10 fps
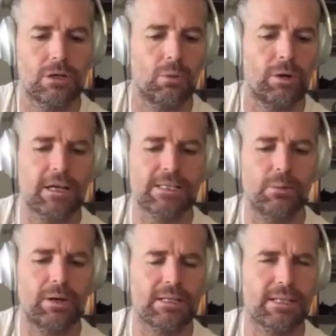
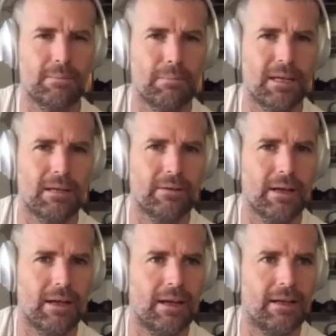I say meat,
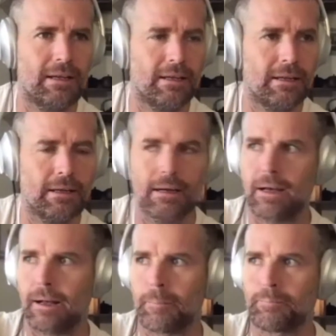any
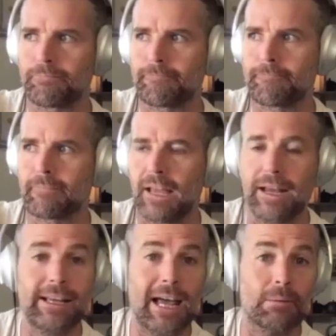
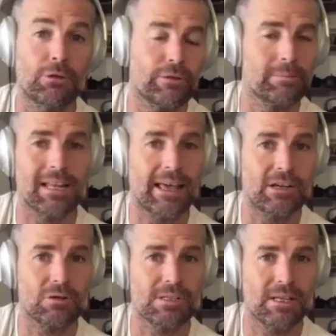animal from the land
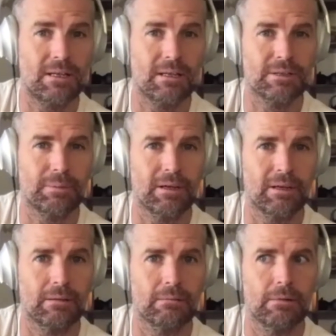or sea that's been